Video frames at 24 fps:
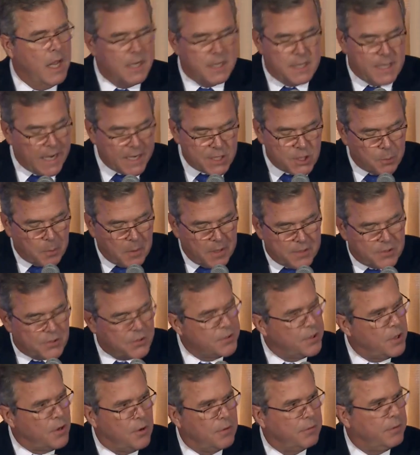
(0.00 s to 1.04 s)
Despots
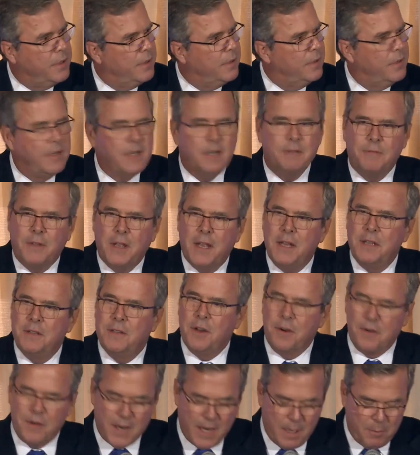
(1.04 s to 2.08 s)
don't invade
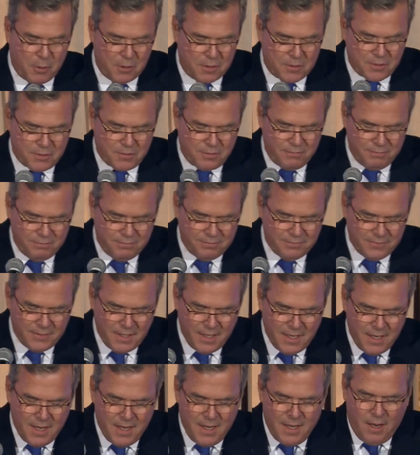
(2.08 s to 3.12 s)
their neighbors.
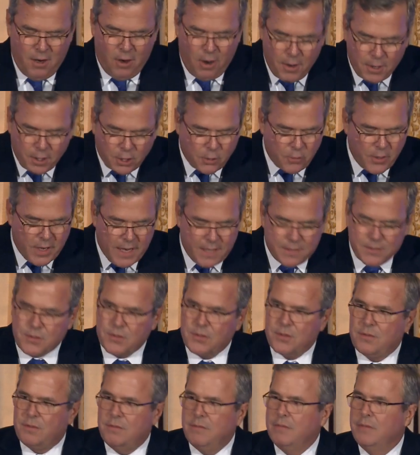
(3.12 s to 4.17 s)

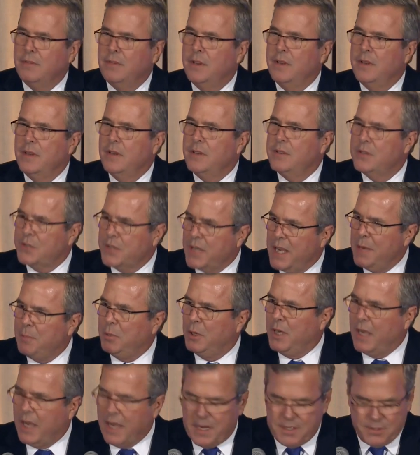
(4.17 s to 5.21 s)
Autocrats
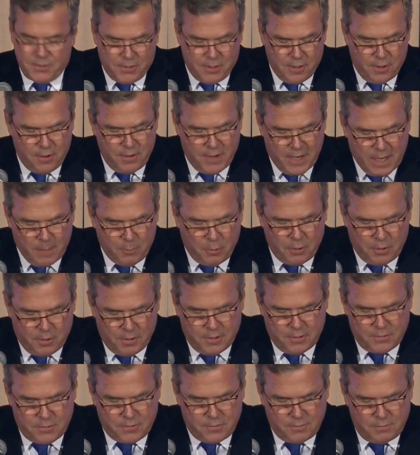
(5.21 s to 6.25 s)
stabilize their
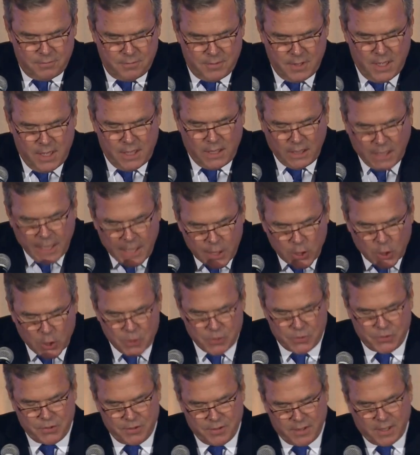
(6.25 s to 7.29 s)
neighborhoods.
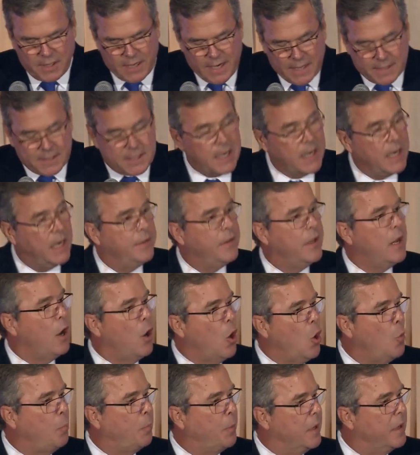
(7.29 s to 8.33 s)
Leaders elected in the
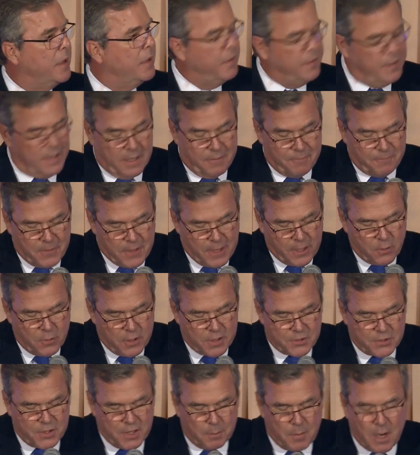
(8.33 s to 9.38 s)
open and
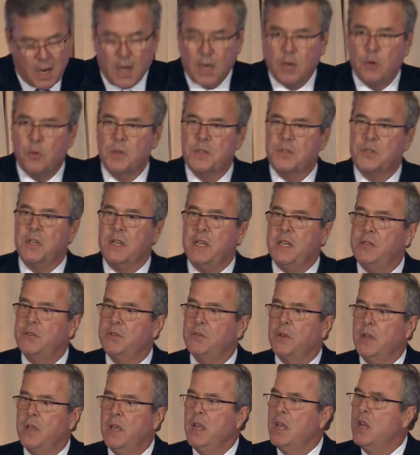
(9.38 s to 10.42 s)
vigorous
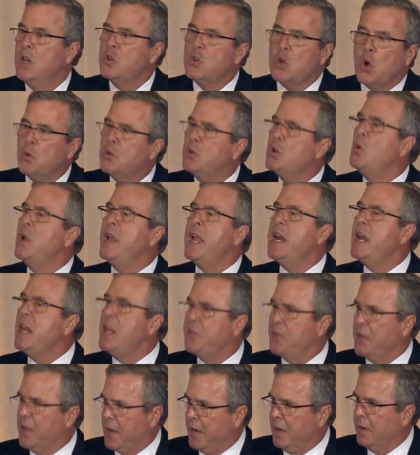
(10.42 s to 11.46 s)
democracies don't do
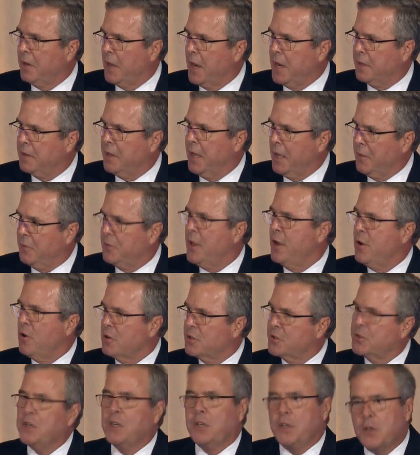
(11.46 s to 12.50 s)
anything like that. They are
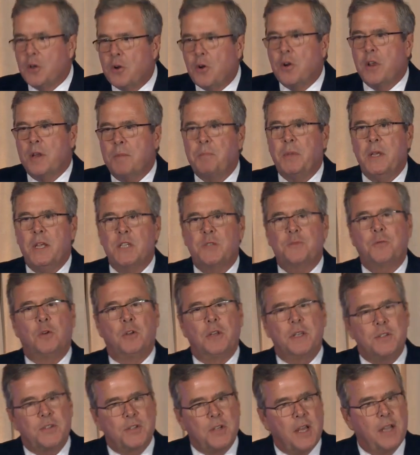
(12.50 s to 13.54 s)
secure and peaceful
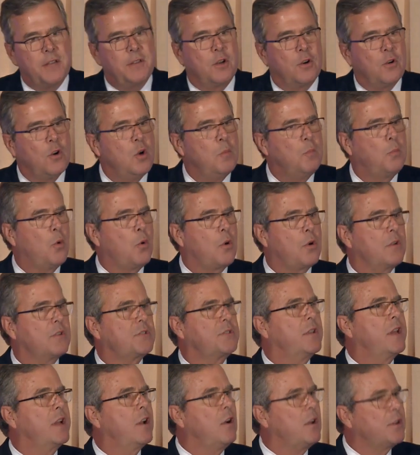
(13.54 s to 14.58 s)
inside their own borders,
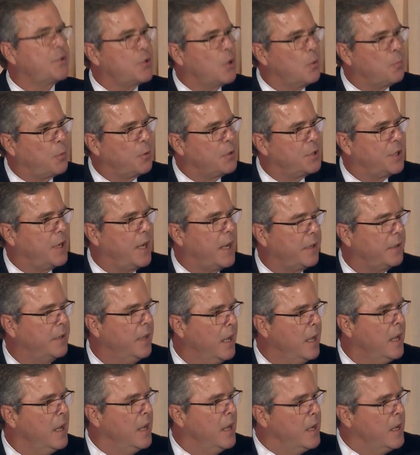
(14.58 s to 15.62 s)
and they also project
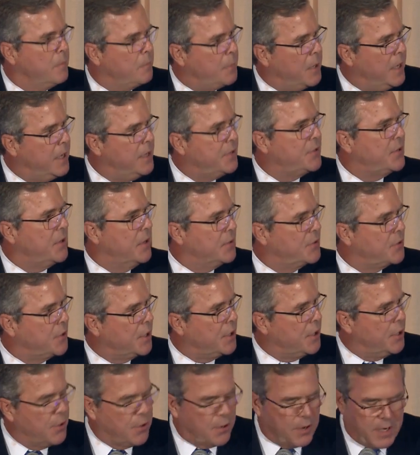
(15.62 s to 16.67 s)
peace and
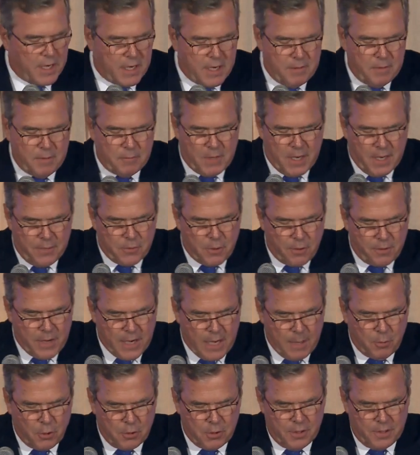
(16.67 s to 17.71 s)
security in their
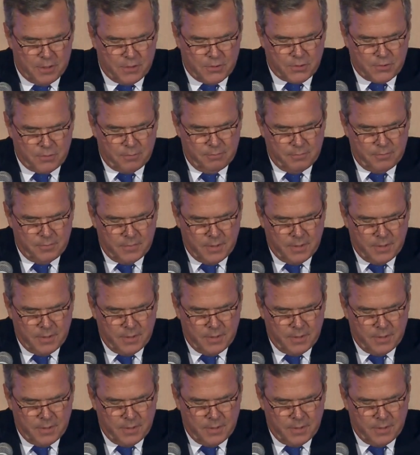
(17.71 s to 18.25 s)
neighborhoods.